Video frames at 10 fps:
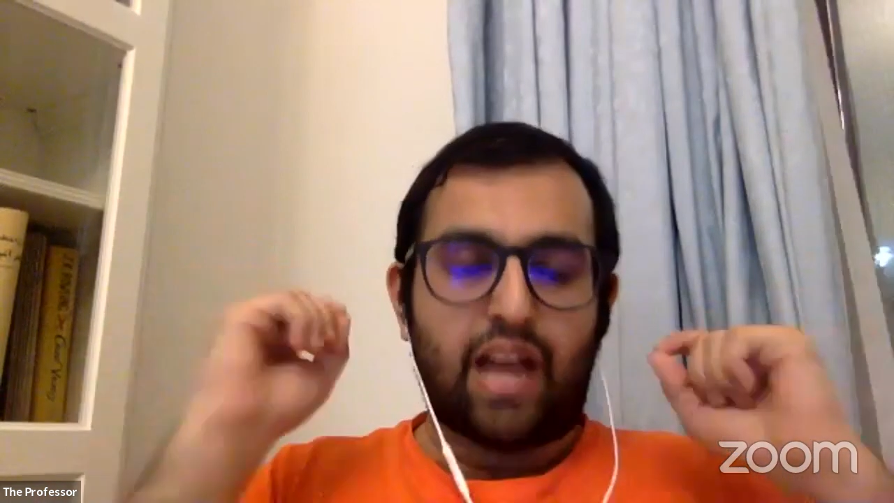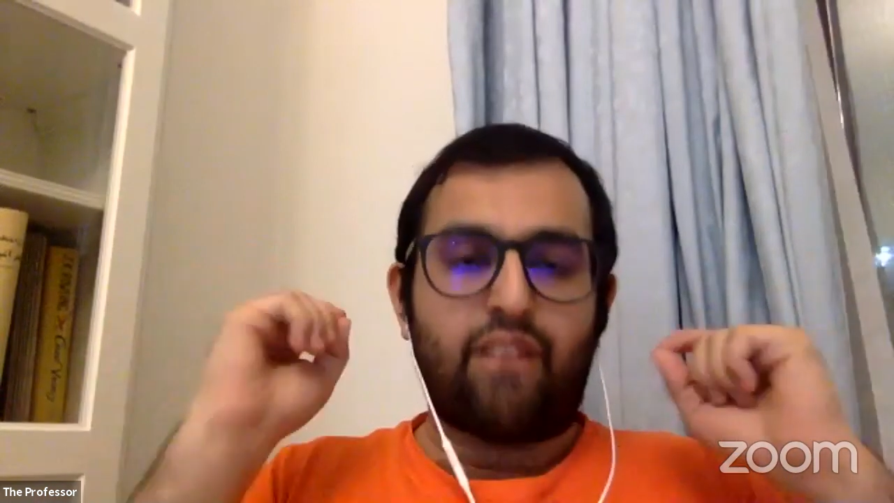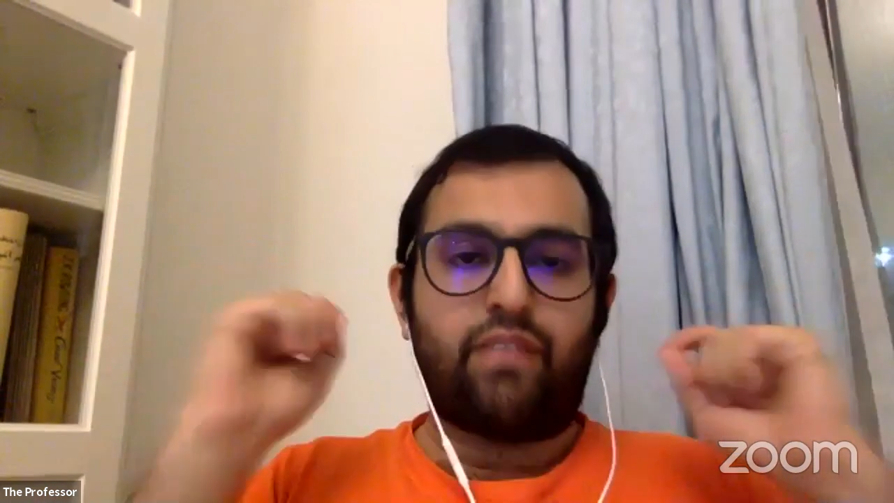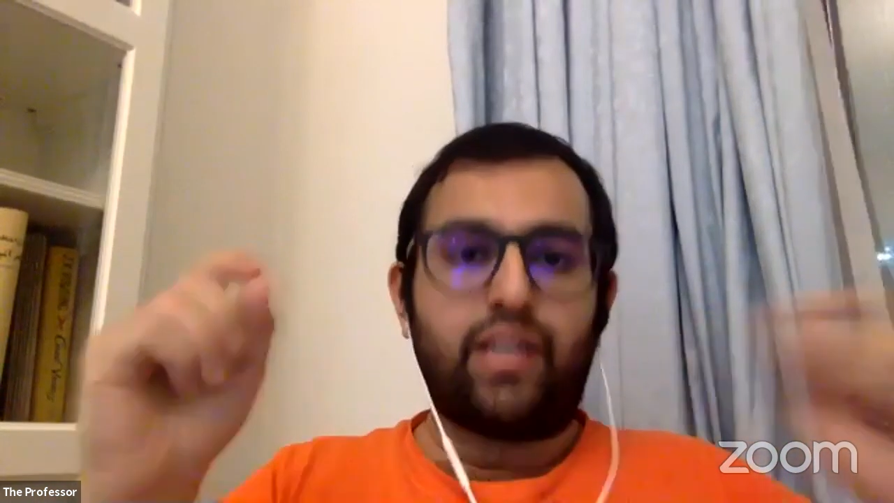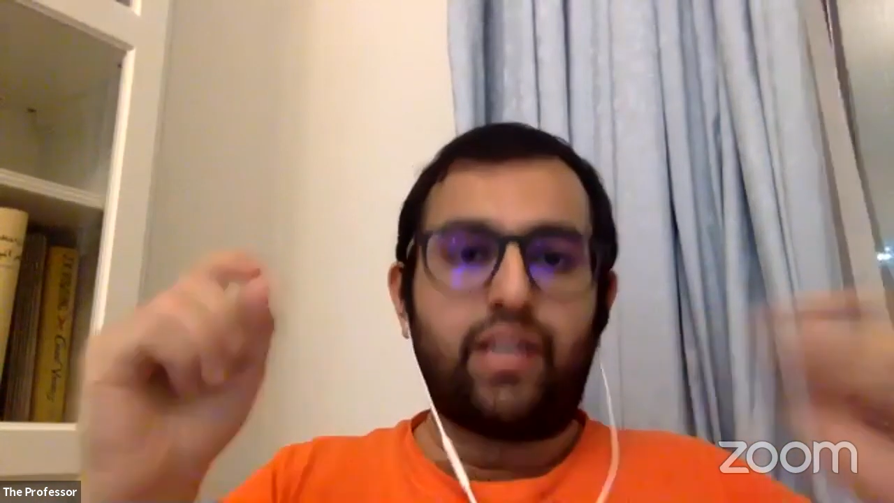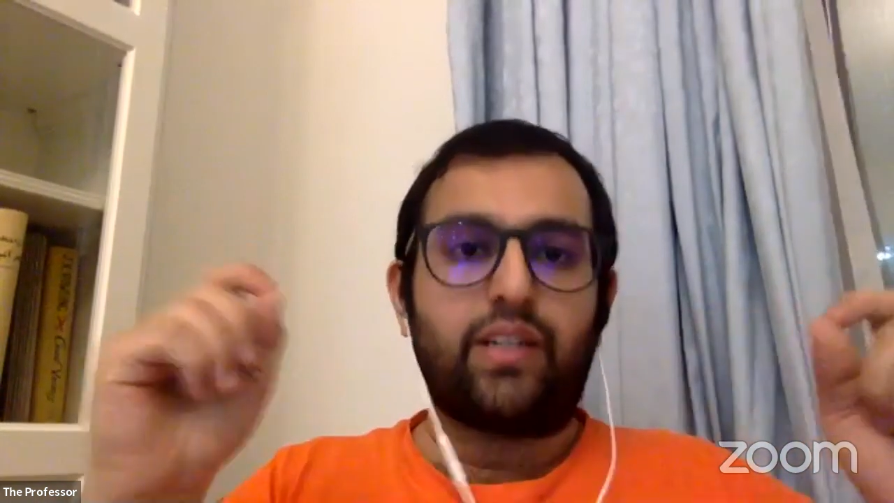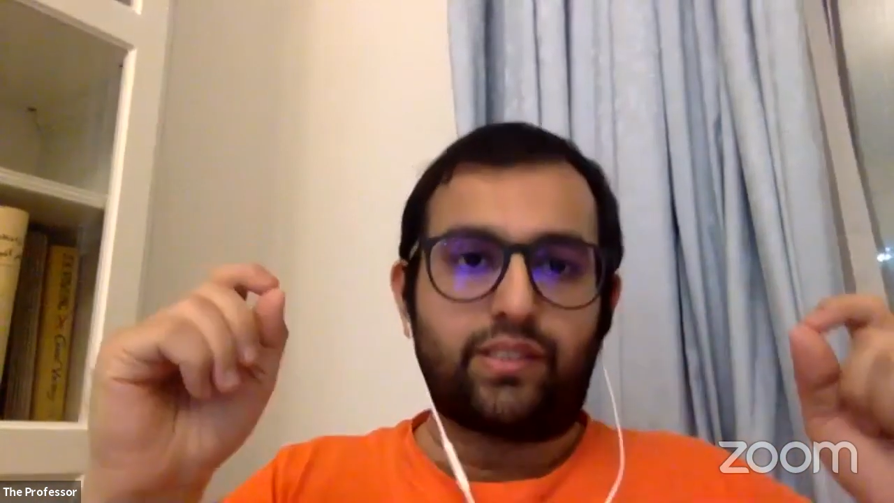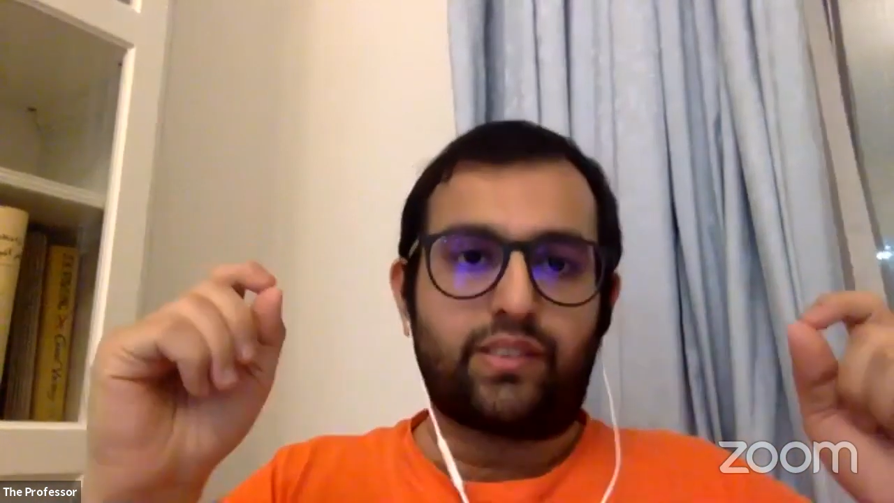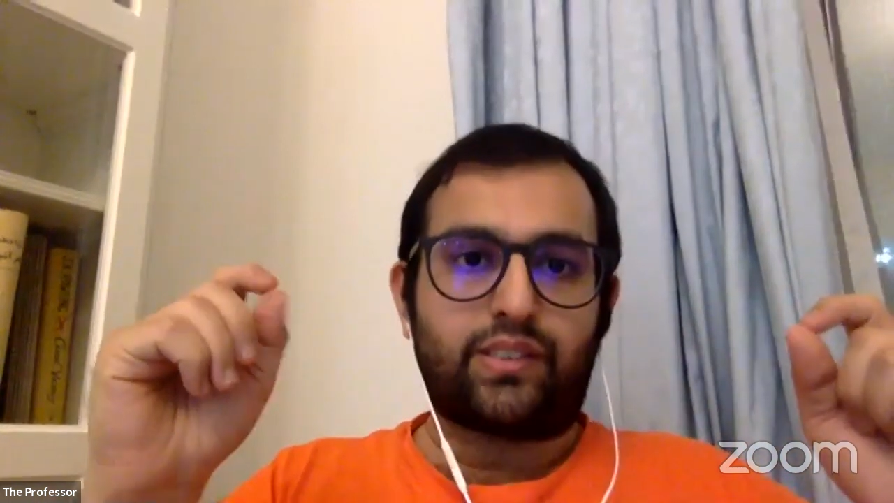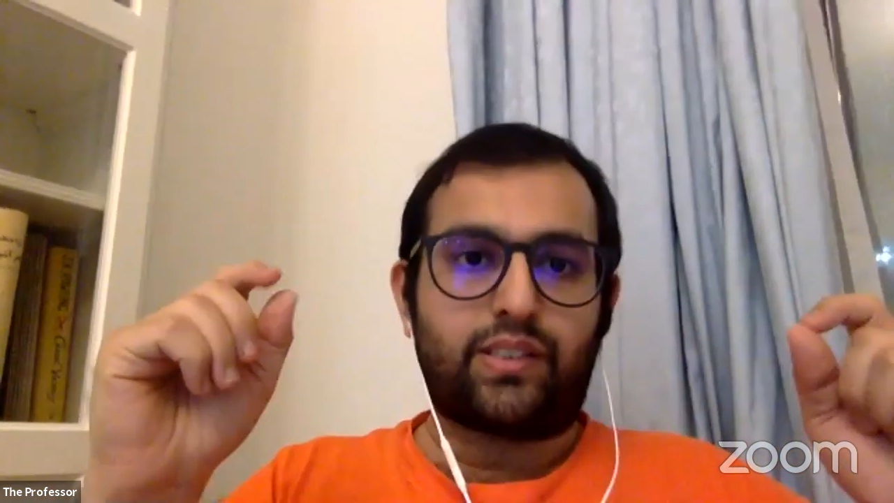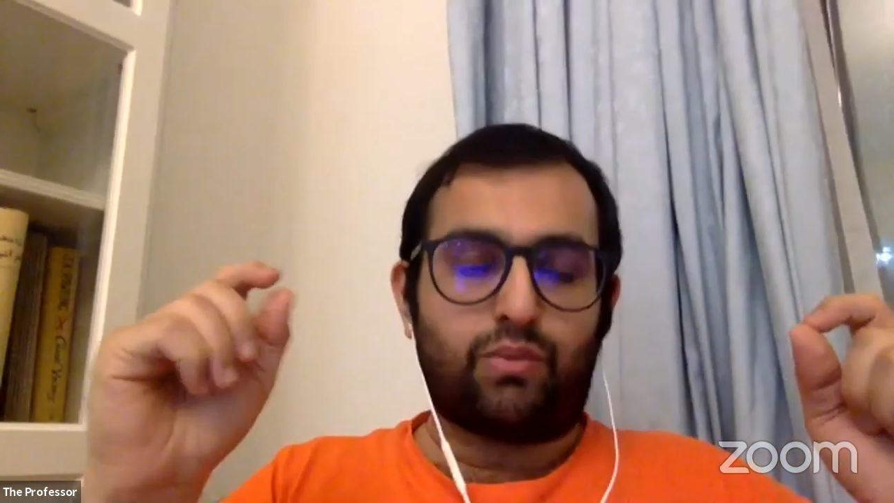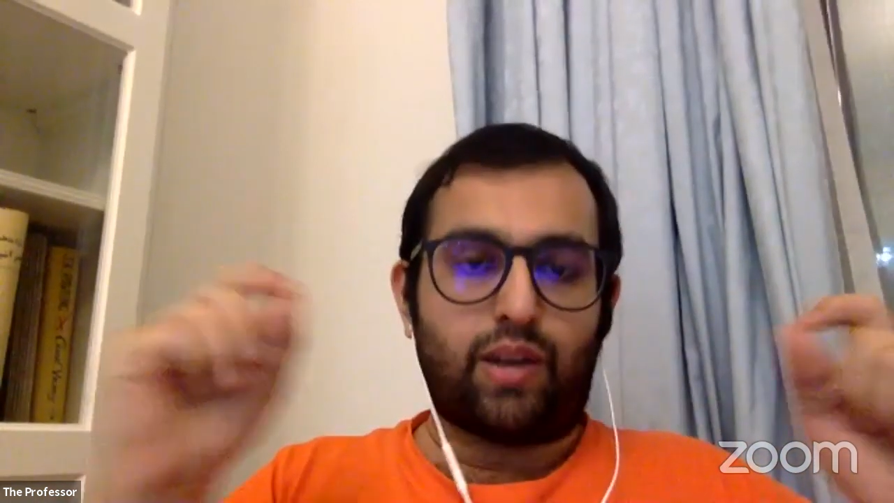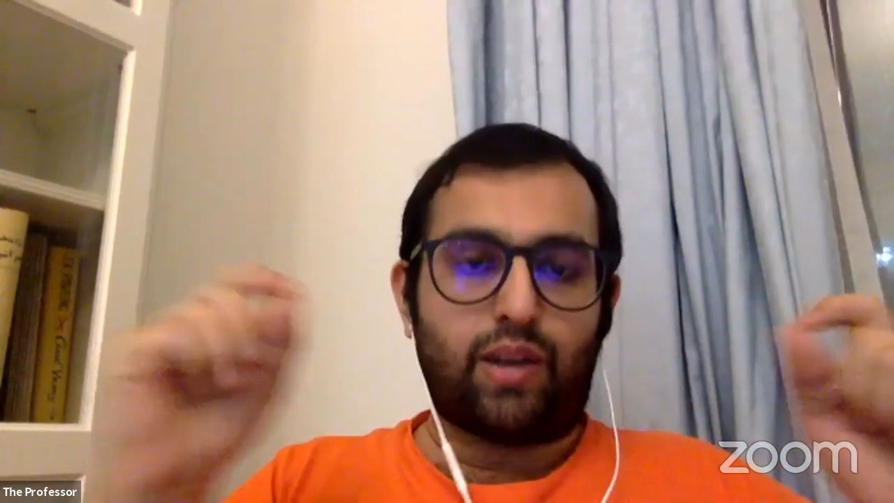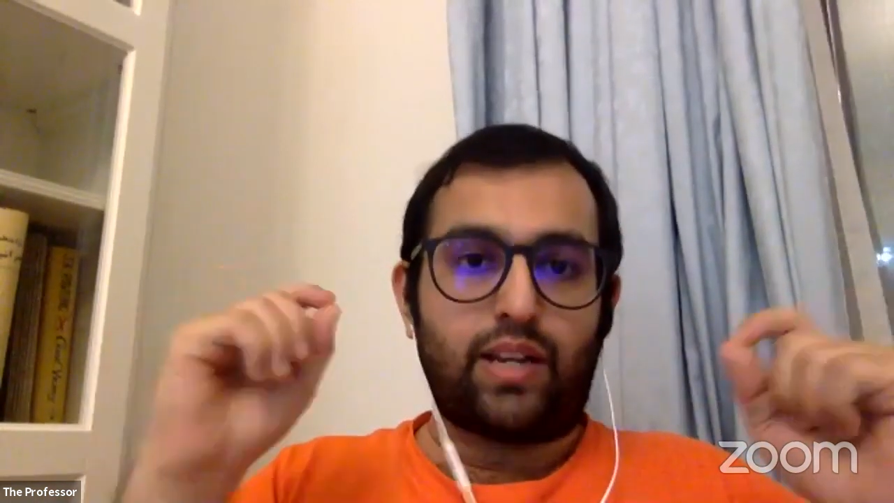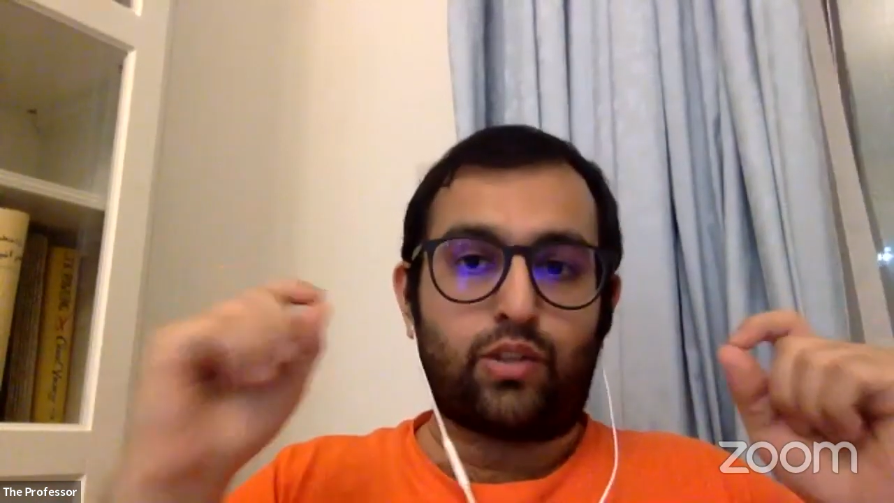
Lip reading: of years, right?